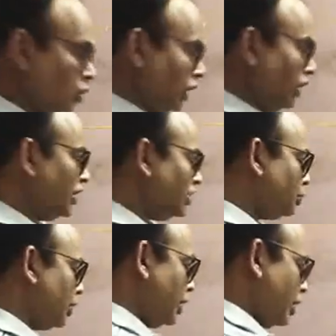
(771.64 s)
In this
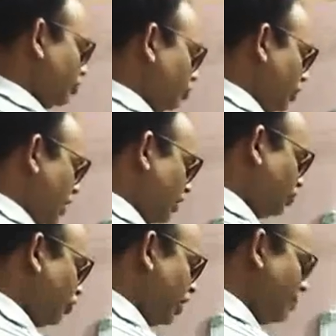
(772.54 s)
way, there are
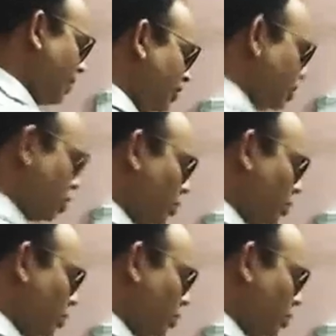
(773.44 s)
three methods